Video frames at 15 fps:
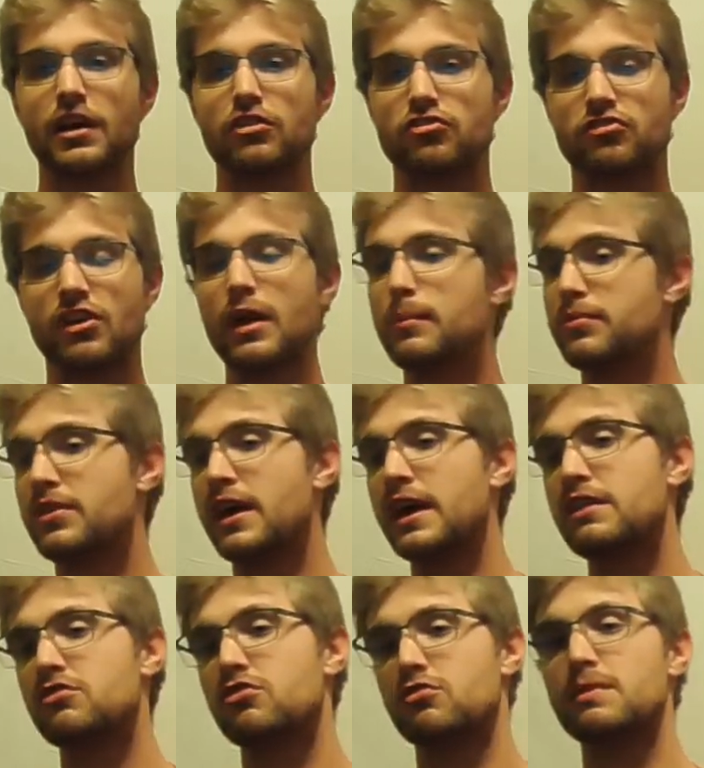Same
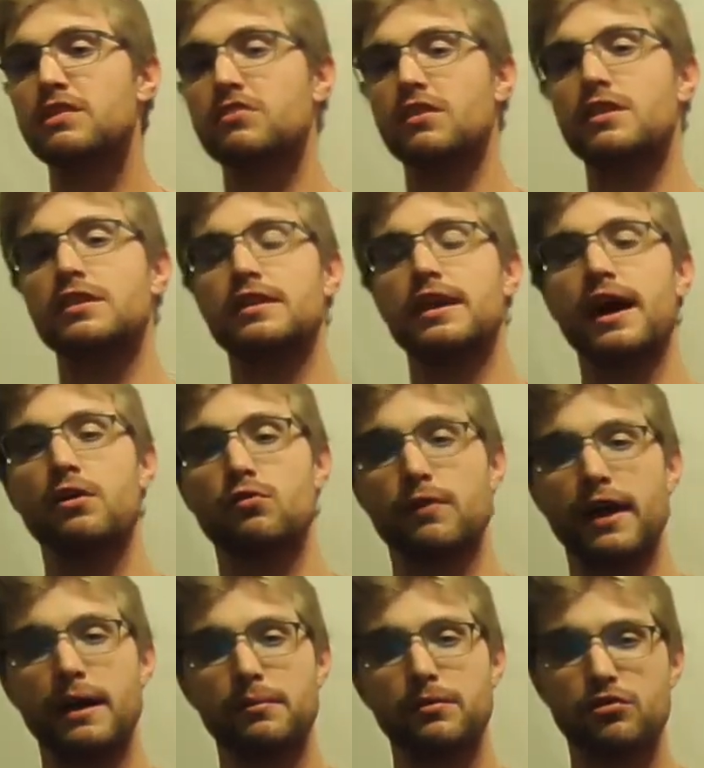thing, just me sitting down,
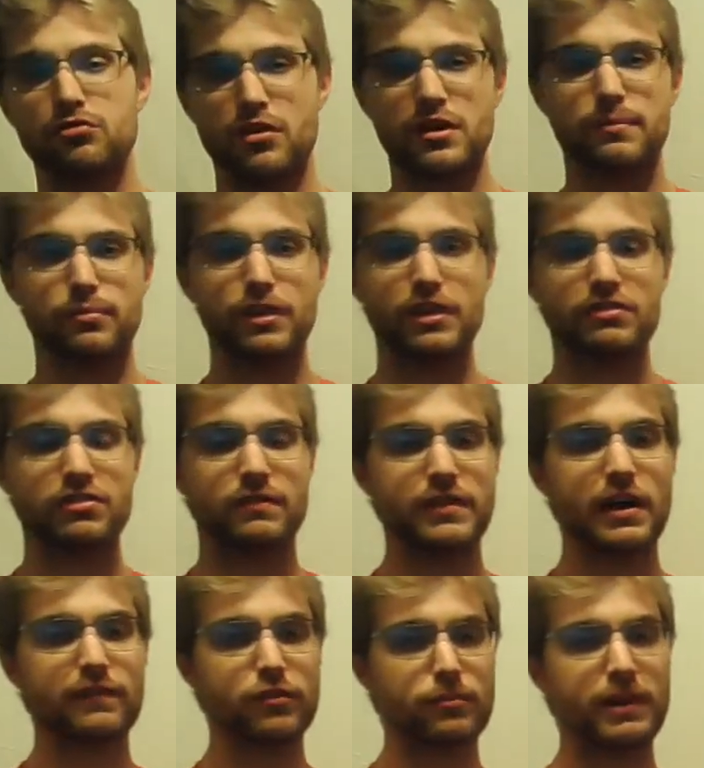rambling, trying to break stuff
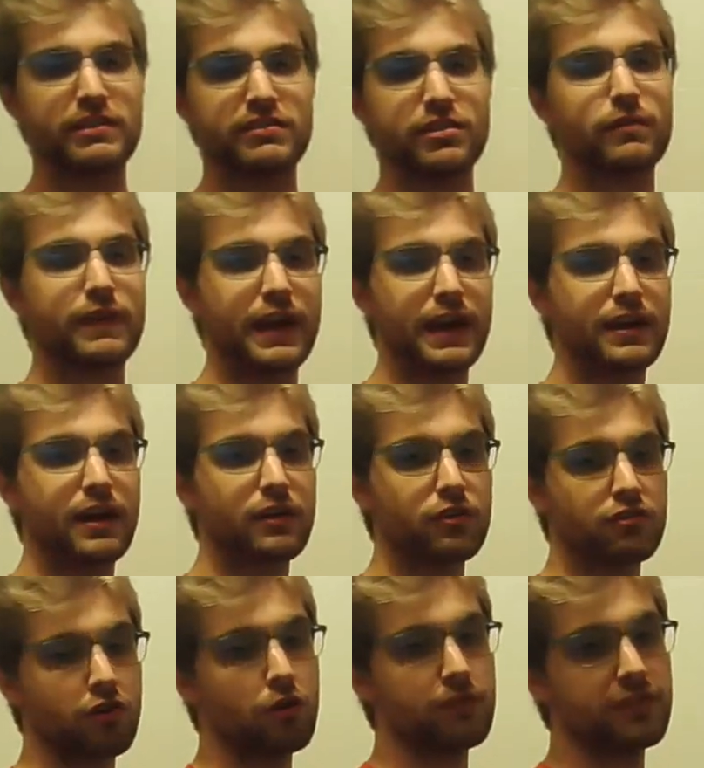down for myself and
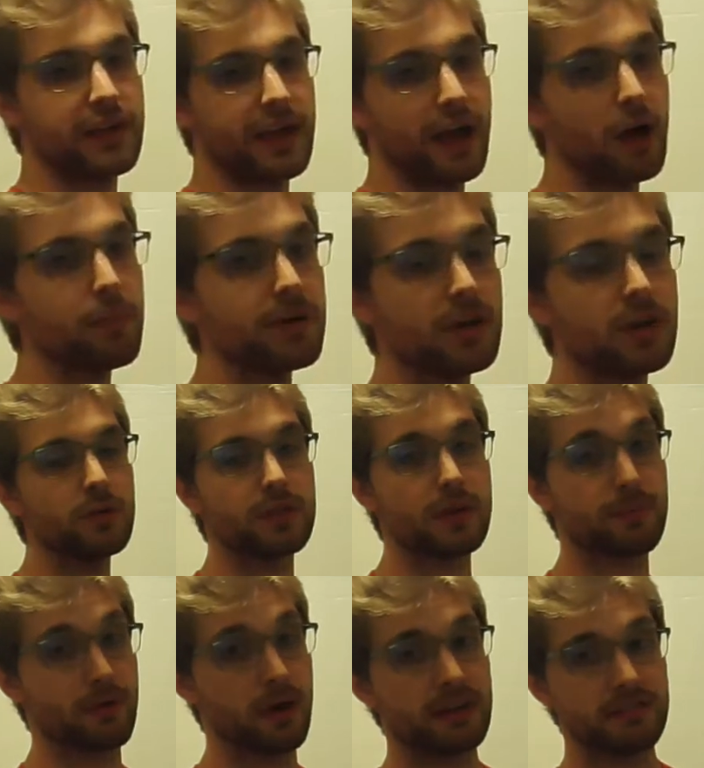others, hopefully helping in the
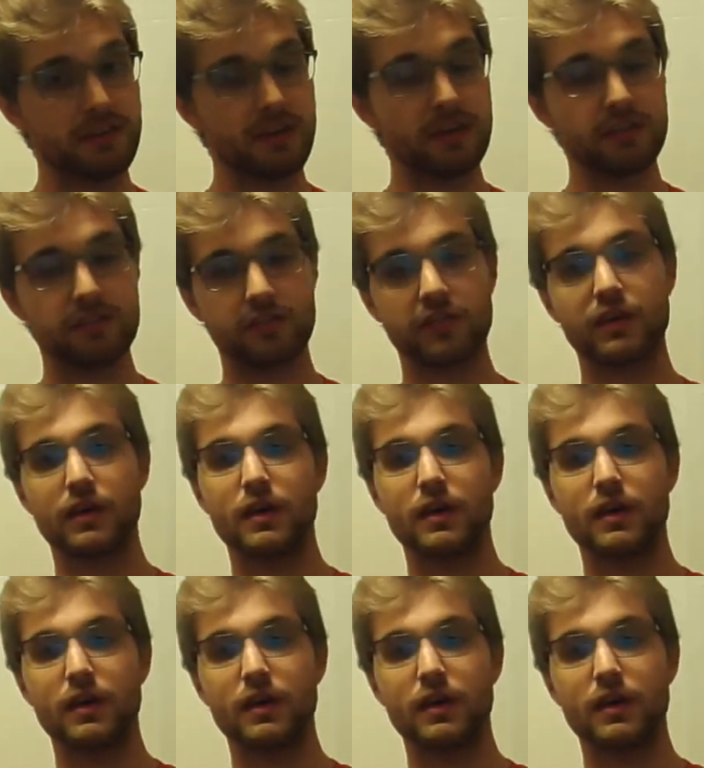process.